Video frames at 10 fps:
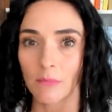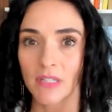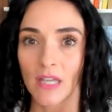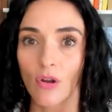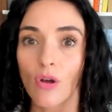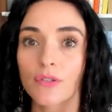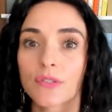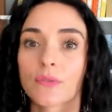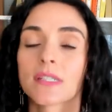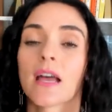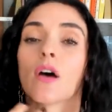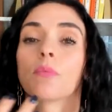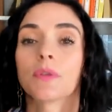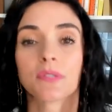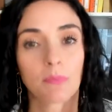but then also to help
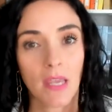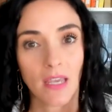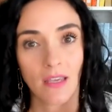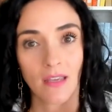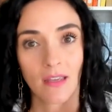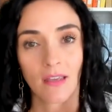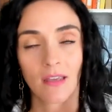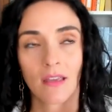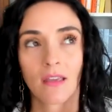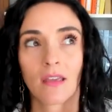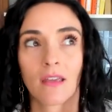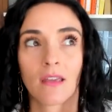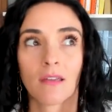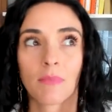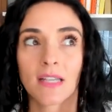you speak.
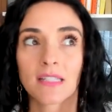Because if